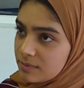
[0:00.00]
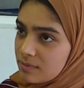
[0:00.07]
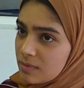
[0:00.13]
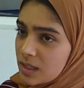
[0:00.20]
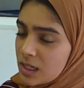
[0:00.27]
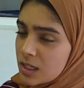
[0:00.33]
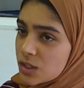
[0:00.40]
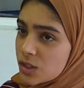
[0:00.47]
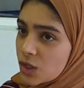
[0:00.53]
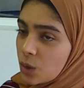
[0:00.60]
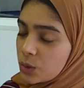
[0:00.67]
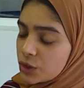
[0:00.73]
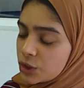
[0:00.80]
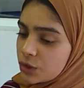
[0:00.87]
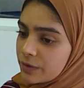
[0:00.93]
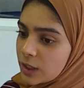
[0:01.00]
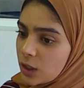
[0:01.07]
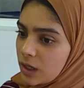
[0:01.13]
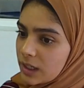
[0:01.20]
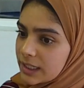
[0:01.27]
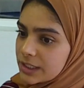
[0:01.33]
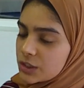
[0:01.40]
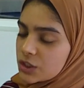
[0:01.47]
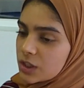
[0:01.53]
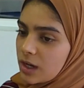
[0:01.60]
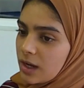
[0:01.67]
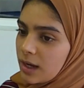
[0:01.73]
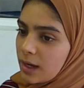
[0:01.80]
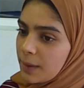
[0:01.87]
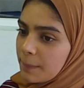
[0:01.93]
So during college,
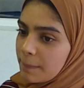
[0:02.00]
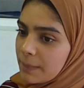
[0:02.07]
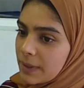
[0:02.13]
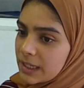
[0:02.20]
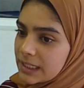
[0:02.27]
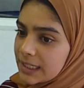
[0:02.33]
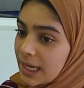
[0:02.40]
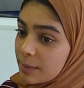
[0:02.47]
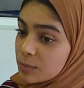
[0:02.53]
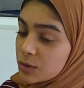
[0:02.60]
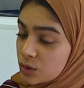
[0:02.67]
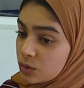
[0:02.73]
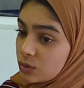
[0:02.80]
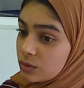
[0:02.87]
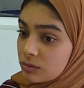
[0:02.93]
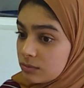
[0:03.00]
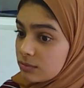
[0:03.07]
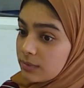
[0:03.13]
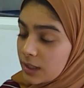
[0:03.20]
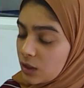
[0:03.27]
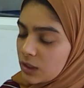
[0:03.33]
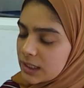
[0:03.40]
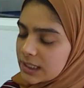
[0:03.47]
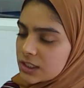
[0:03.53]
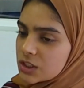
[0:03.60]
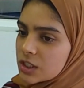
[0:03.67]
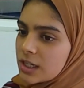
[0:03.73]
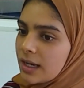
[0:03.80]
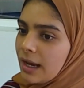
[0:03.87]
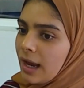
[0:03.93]
he came to my college,
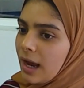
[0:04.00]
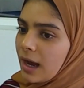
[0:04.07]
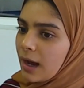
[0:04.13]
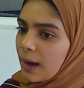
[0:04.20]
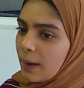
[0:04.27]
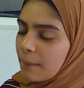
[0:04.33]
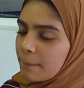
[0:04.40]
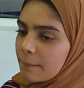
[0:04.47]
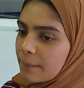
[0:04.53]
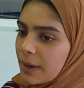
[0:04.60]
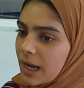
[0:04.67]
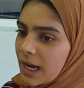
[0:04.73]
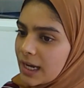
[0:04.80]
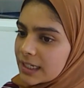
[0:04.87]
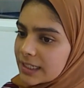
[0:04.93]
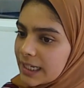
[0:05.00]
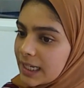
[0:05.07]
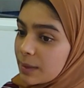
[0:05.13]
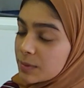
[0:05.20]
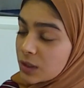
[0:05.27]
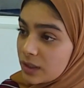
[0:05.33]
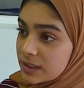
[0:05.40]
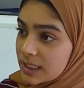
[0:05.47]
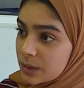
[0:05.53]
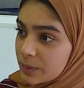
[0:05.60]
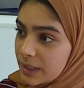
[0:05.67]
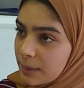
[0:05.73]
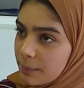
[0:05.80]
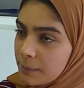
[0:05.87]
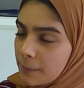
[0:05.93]
and I kept in contact with
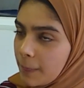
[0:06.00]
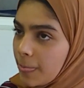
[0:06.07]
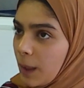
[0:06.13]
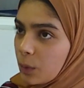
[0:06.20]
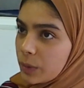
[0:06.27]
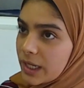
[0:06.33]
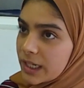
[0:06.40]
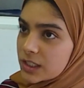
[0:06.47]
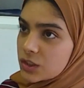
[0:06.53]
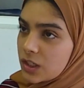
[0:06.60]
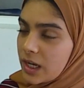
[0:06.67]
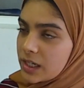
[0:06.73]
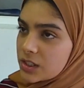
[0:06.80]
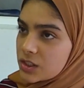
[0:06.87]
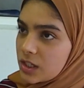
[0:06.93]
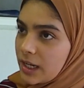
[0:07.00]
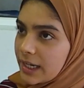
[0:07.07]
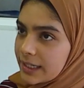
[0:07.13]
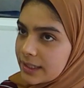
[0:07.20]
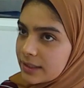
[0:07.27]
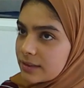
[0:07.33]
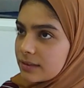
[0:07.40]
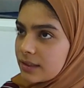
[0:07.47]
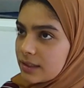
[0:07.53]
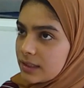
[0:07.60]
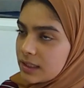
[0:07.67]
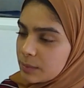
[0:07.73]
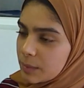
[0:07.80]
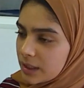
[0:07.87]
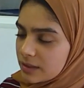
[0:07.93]
him. We exchanged like
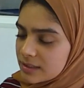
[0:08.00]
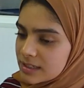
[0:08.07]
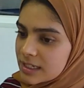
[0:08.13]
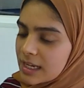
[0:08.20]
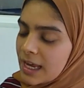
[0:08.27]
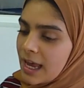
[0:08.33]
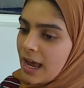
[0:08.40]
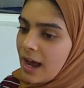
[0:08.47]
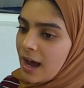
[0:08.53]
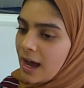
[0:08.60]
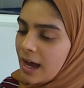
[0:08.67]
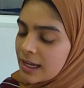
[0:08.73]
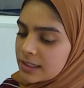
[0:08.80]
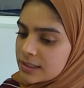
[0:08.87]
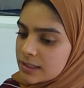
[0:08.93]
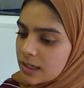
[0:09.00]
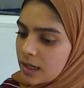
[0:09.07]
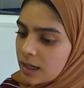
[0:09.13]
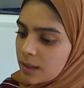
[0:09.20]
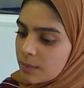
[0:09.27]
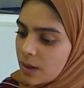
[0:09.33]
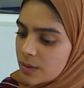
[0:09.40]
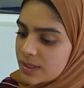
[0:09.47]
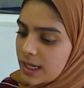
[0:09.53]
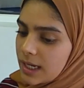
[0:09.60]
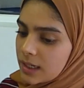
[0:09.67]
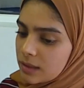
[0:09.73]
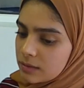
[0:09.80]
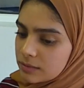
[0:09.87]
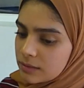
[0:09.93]
emails, and I was
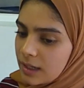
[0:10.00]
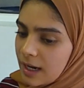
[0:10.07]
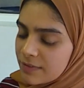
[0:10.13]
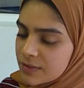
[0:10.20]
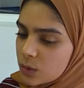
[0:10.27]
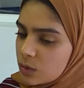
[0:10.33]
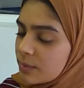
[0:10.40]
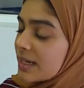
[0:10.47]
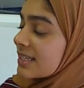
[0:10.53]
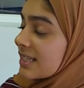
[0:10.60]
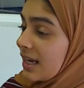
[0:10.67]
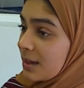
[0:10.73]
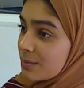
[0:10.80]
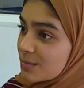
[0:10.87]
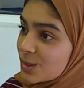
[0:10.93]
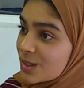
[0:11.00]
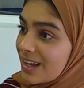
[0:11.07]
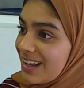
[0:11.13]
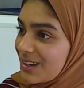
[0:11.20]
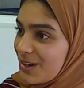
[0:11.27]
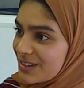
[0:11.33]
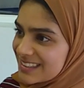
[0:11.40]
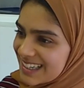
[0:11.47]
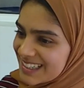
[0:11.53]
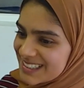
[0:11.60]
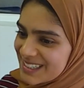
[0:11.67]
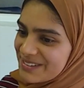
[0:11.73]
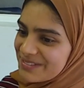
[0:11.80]
like, after all my exams, I'll contact him.